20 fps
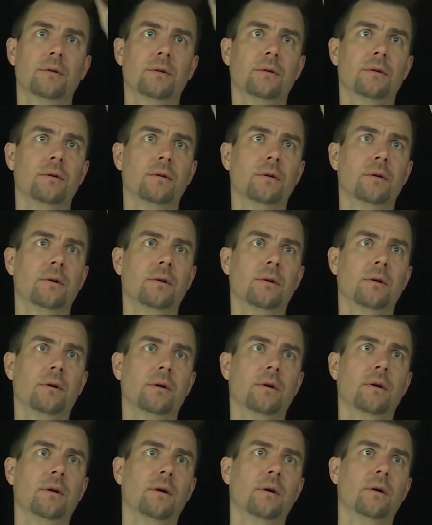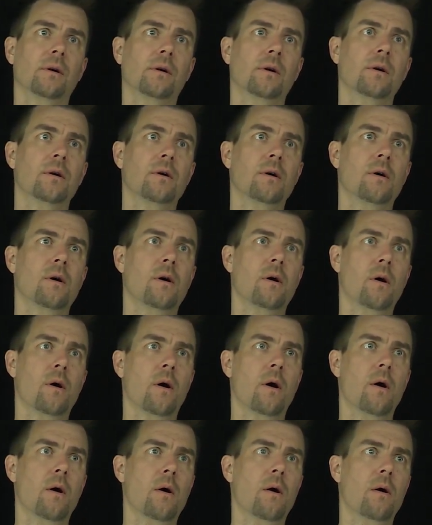
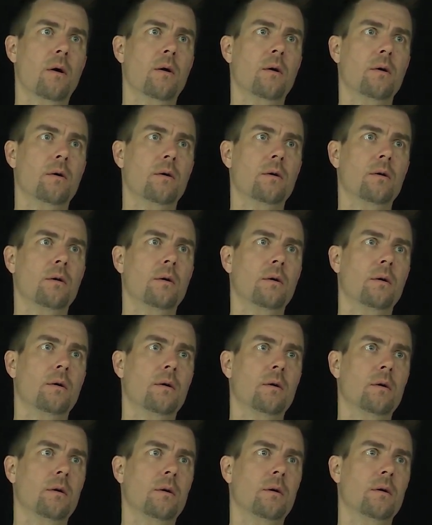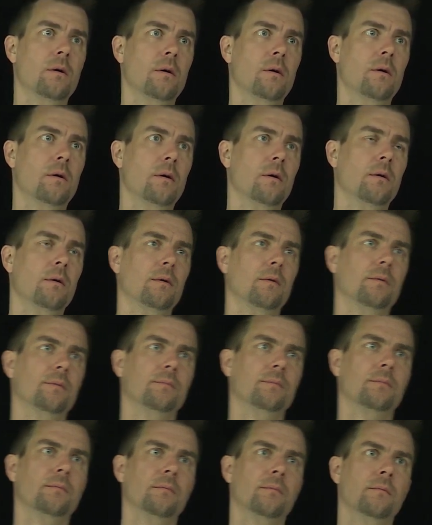
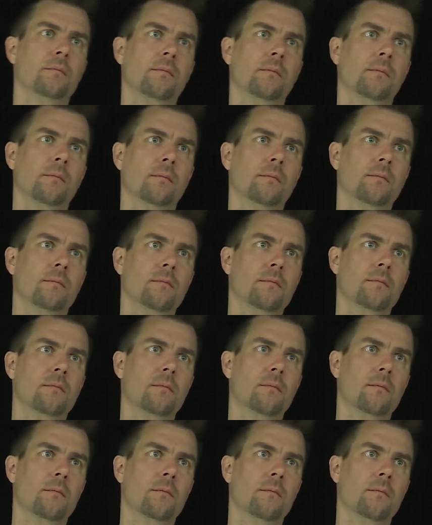Nothing is said.